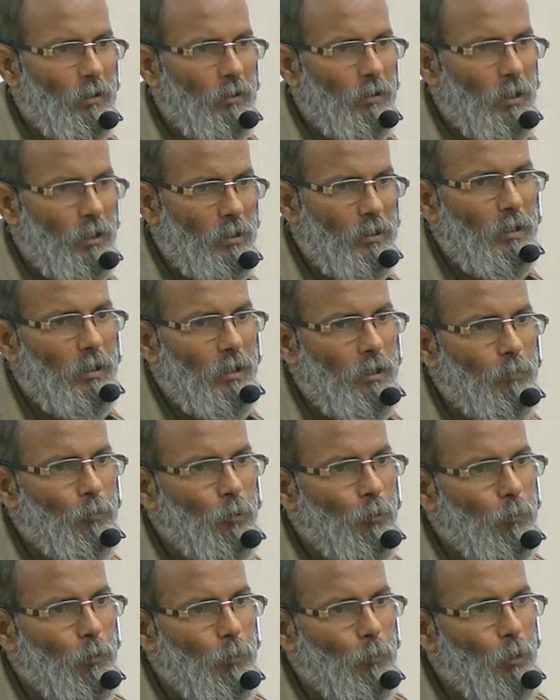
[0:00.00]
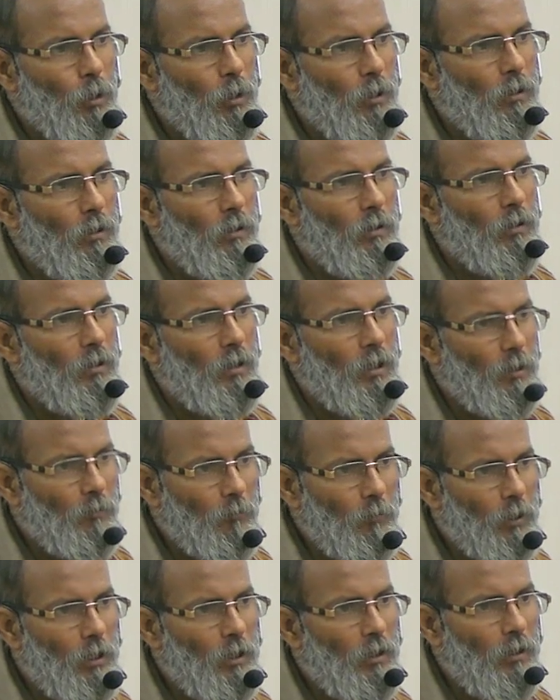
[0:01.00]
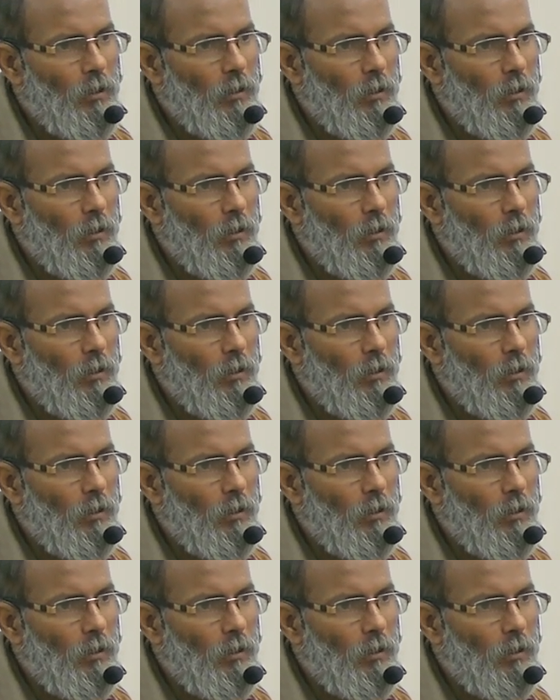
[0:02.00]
That is the tibiofibular, inferior